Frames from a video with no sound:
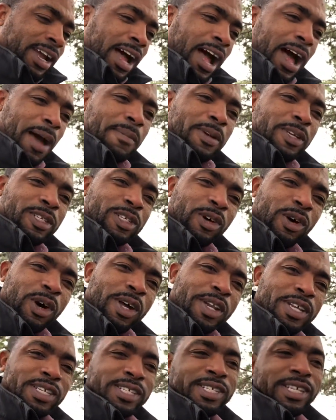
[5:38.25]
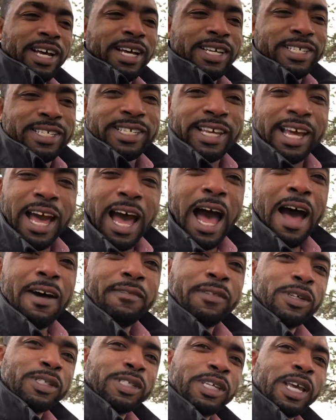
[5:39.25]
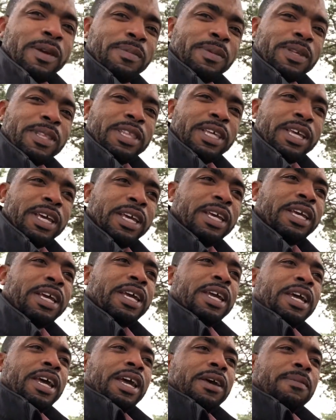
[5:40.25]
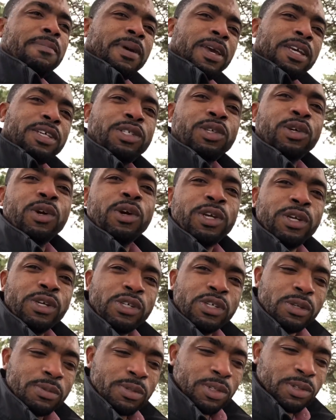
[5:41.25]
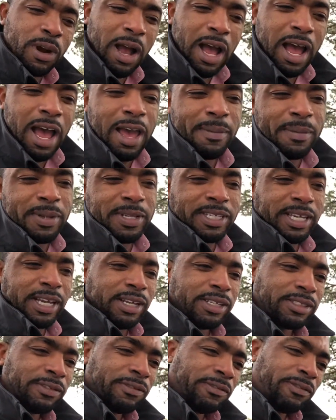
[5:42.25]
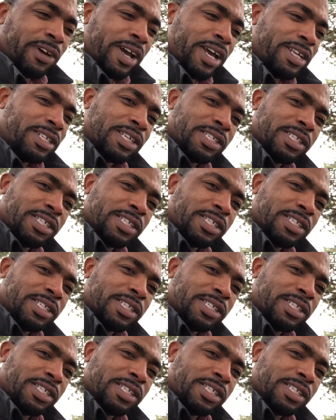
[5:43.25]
I'm enjoying this uh, convoscaping thing and make sure you subscribe and tell some friends.